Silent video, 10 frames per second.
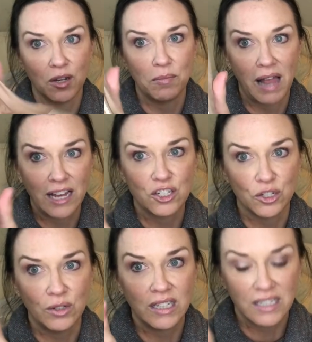a black
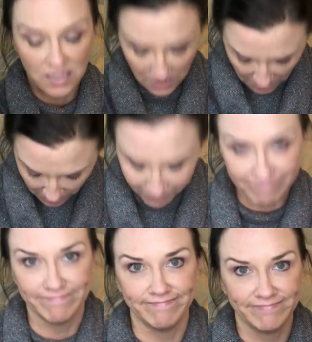shoe like this?
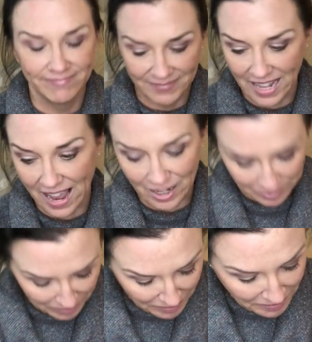Hmm. Yeah,
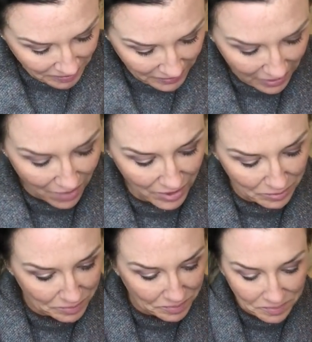love it.
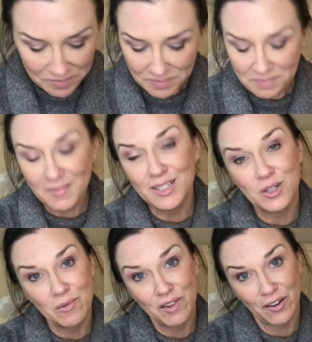
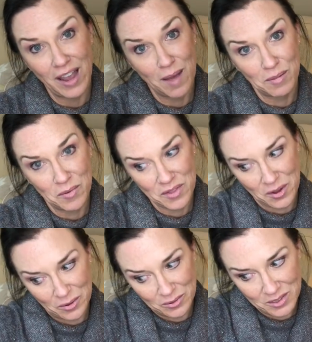So I'm very happy with
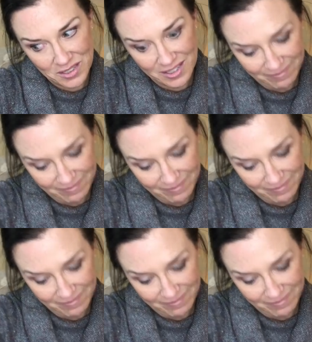those.